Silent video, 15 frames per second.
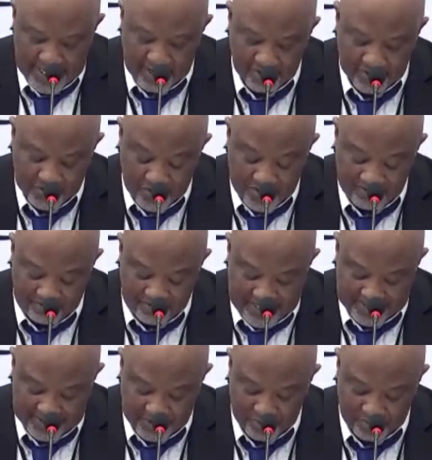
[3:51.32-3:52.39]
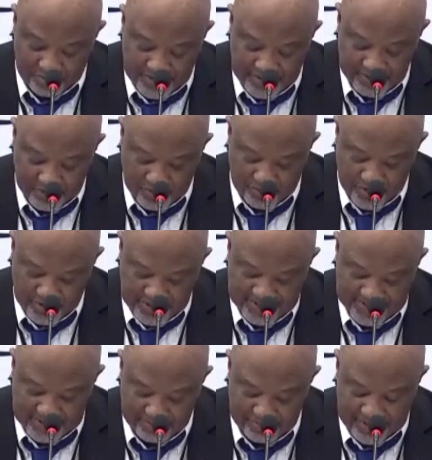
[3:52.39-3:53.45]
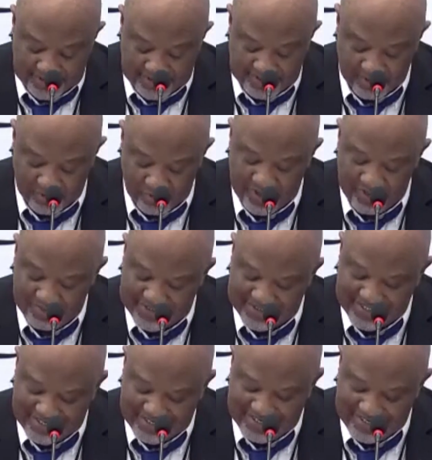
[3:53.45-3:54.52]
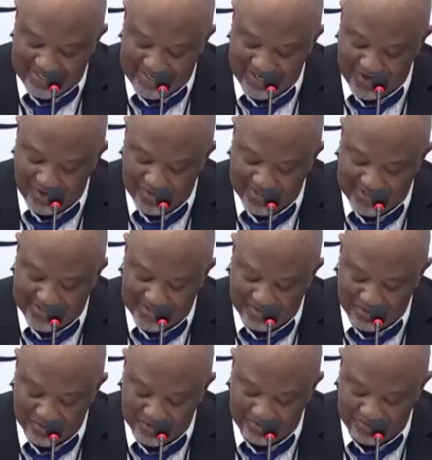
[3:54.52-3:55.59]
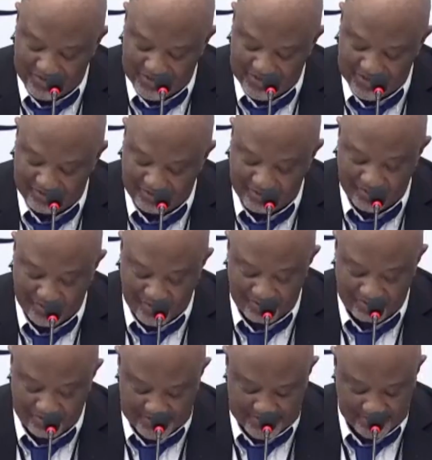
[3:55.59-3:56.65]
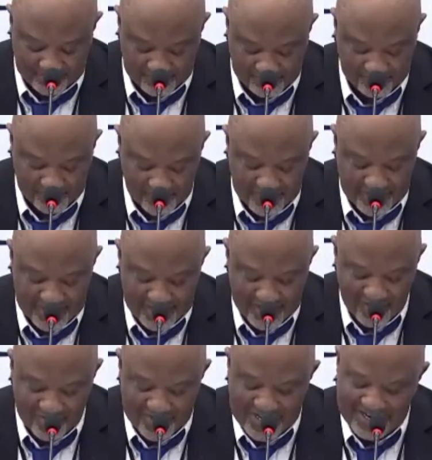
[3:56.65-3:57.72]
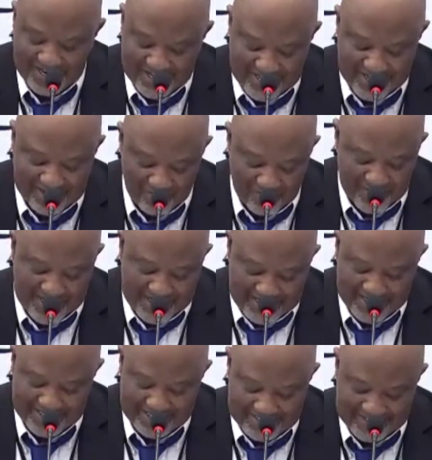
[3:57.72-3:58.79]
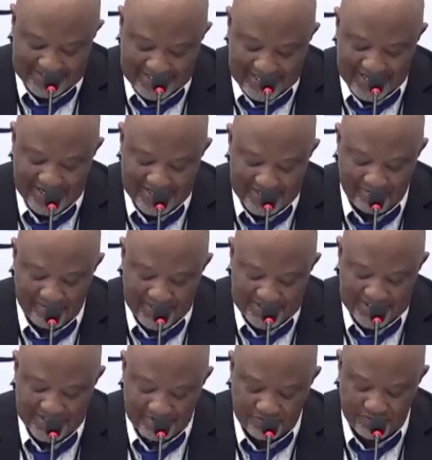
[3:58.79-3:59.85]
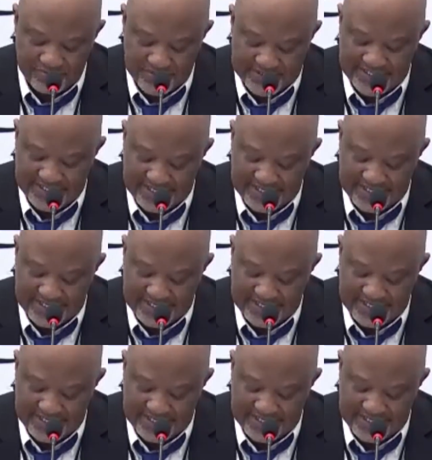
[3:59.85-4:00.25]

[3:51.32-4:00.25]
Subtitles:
I was on a flight to Port Elizabeth when Mr. Nene was removed from office. When I landed, I had a message from Mr.